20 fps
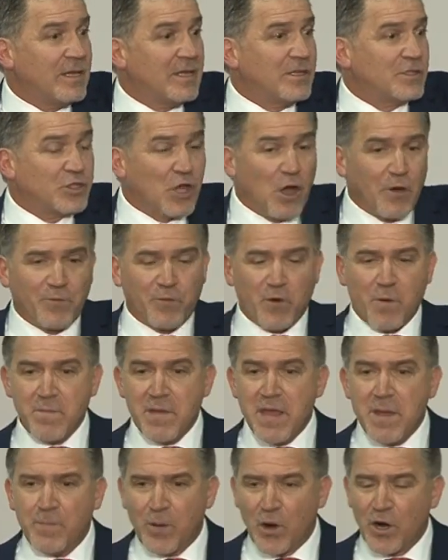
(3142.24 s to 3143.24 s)
So for
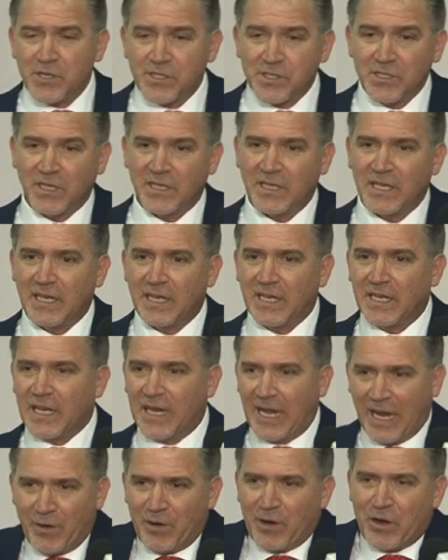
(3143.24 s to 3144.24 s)
me personally,
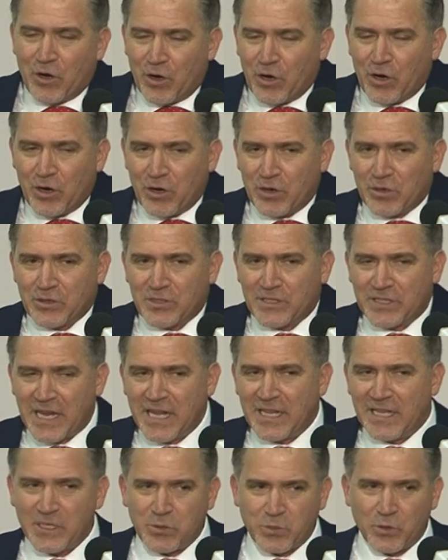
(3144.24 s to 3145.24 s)
hearing her
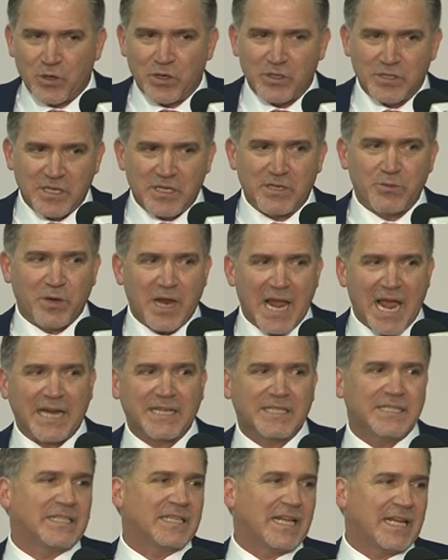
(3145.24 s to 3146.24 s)
say these words and
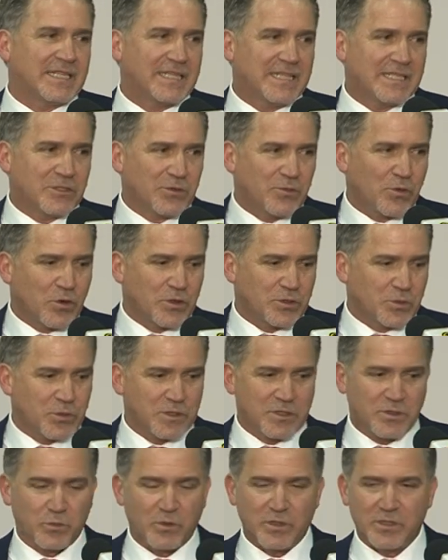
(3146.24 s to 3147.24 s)
reacting like this, of course,
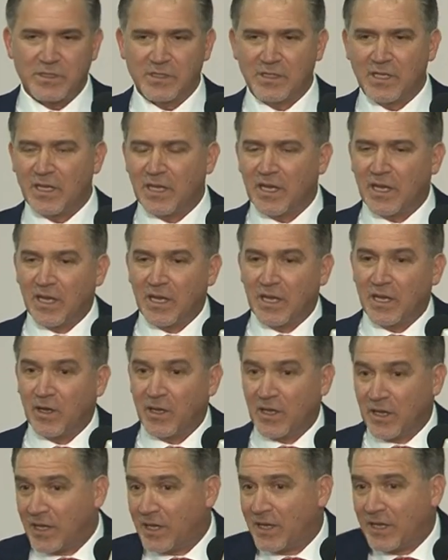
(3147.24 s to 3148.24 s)

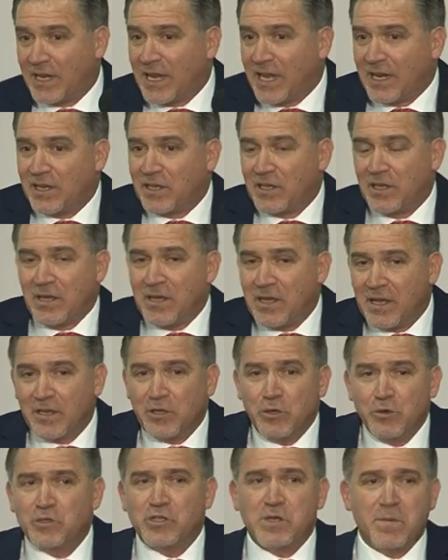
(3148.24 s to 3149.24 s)
it had a
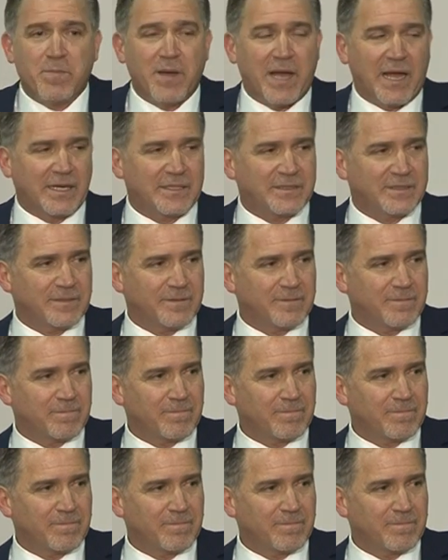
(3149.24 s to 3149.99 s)
huge impact.